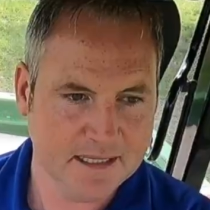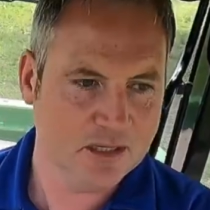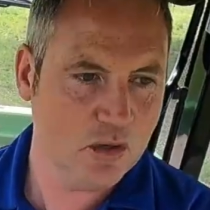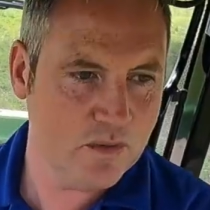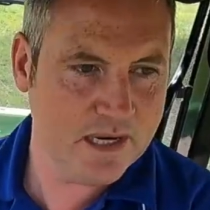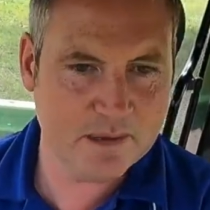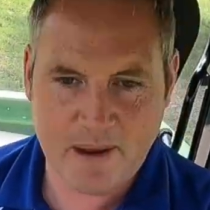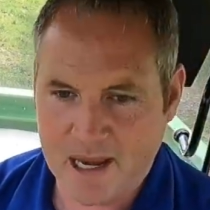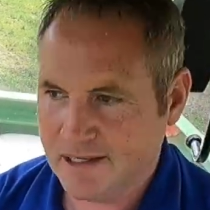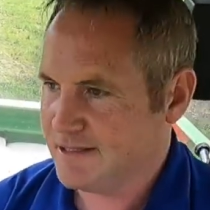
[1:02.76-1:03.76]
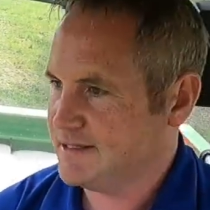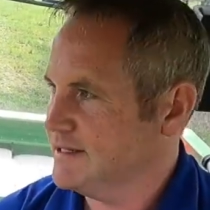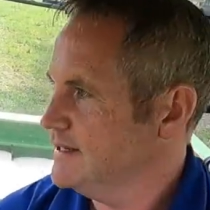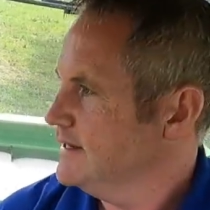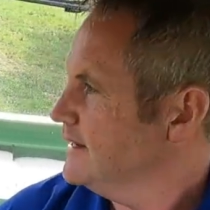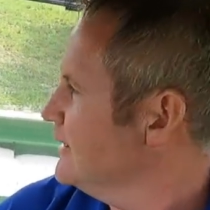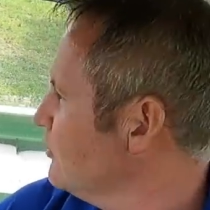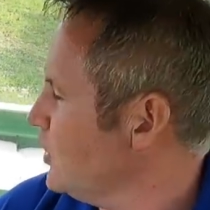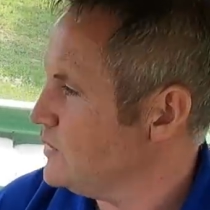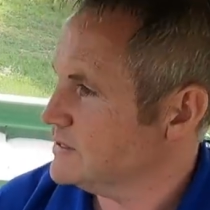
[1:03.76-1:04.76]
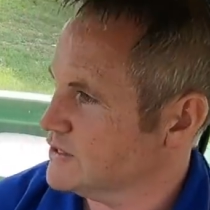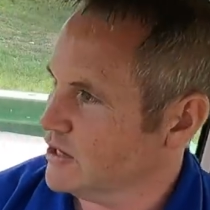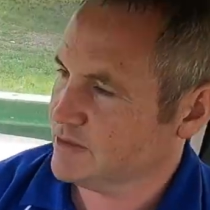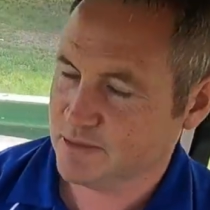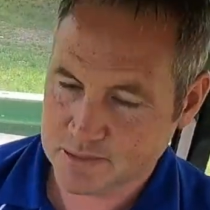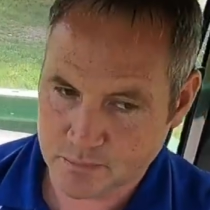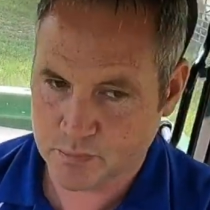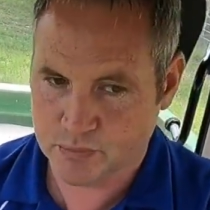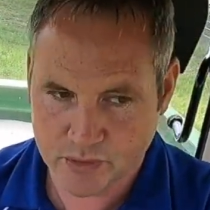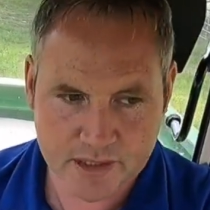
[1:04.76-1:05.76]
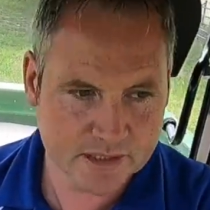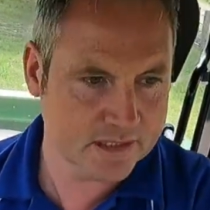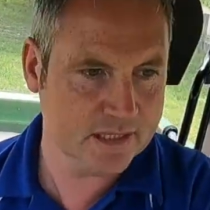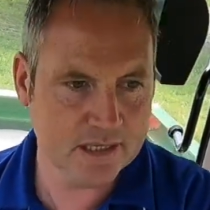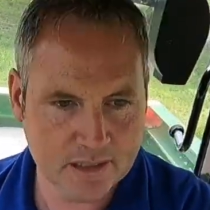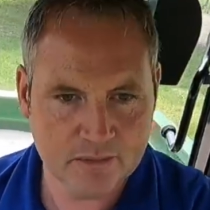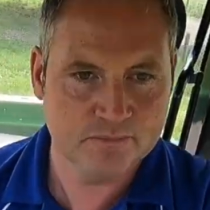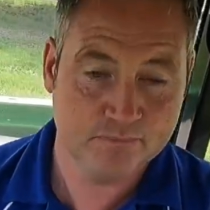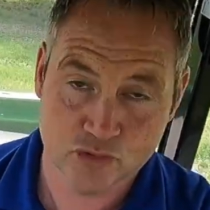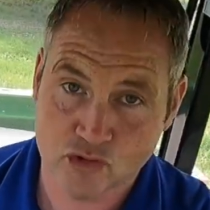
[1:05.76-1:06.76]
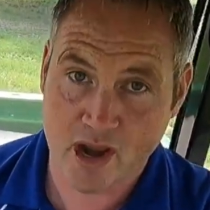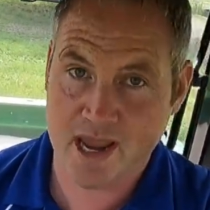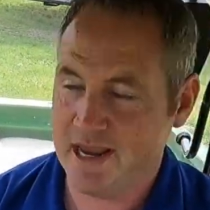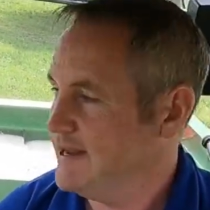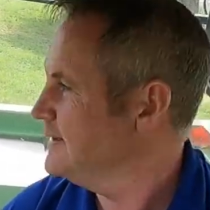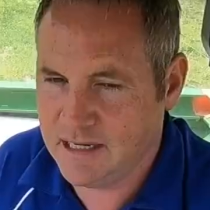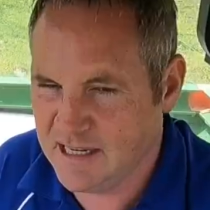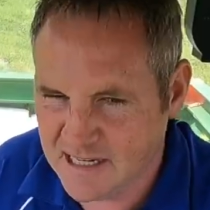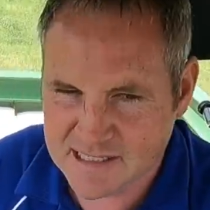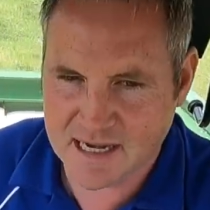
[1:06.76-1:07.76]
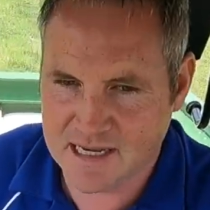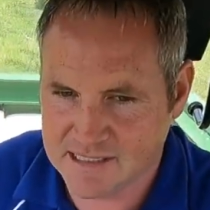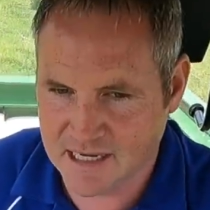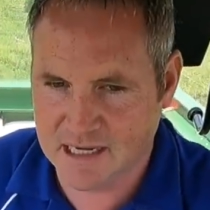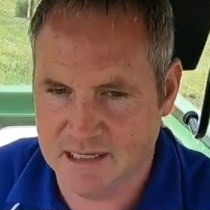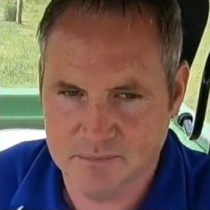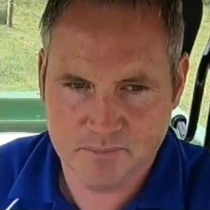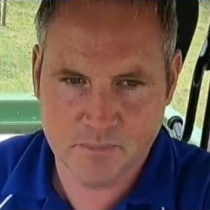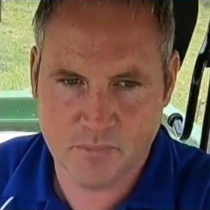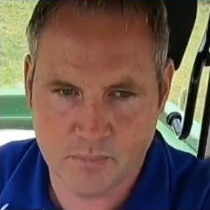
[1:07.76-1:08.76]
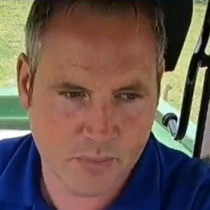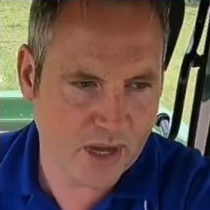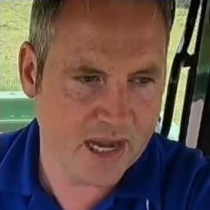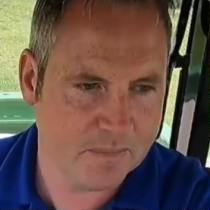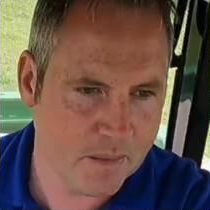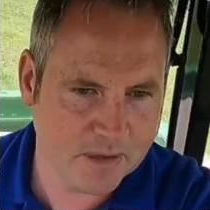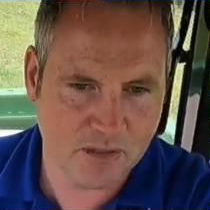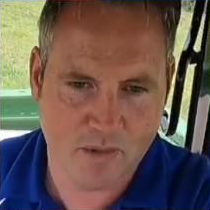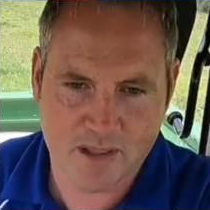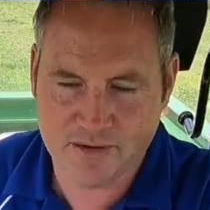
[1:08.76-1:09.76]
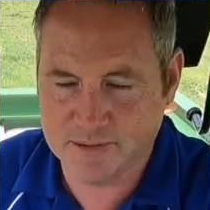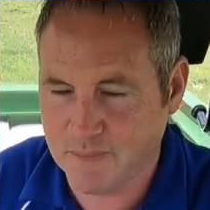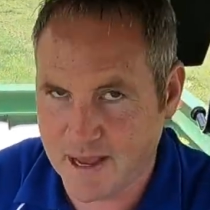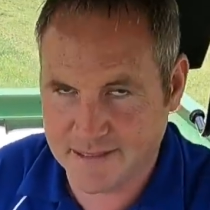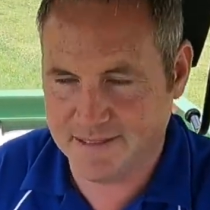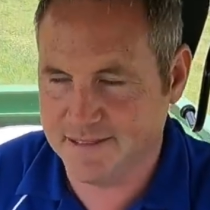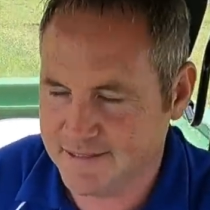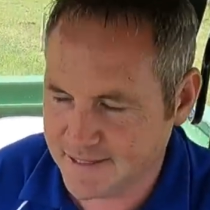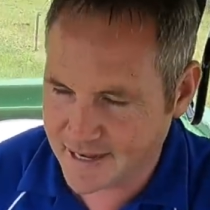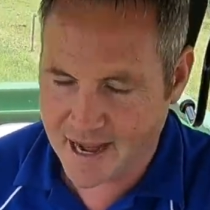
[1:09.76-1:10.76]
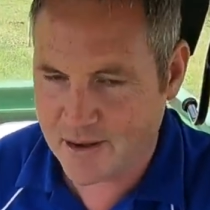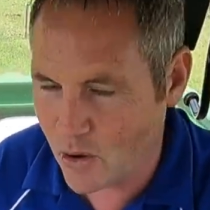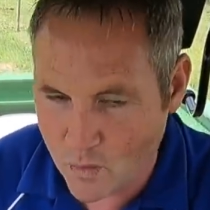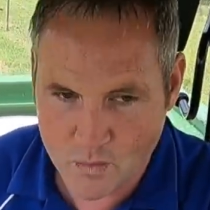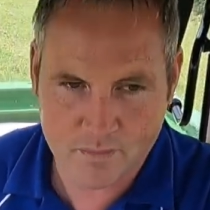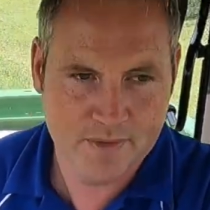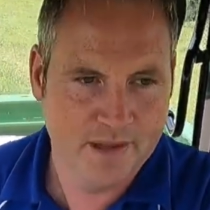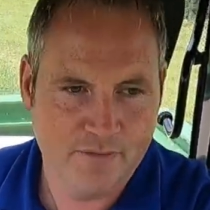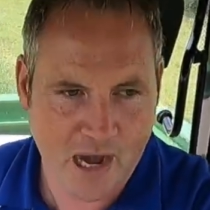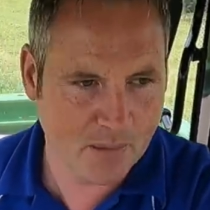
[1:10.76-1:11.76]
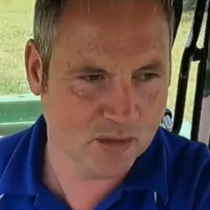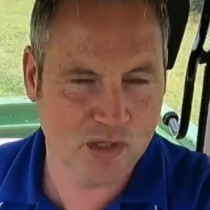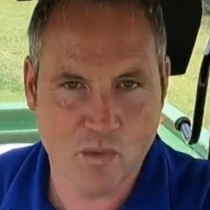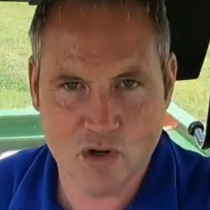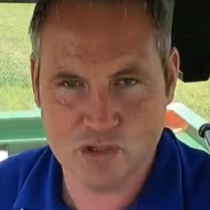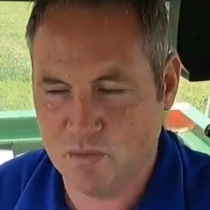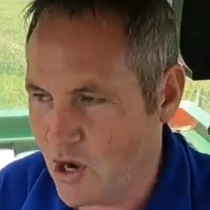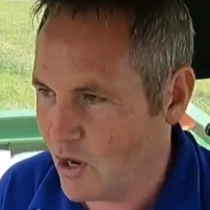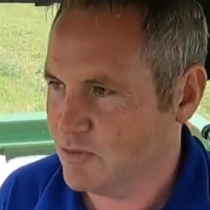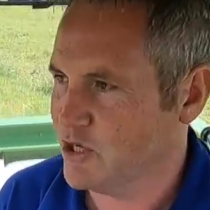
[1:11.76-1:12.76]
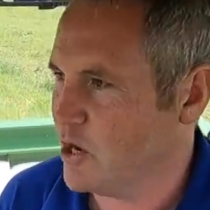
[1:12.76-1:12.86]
you do need a balance. The ground has got pretty dry. It needs a nice little break maybe in the weather. As bad as it is to see it, I know farmers are the worst. We're always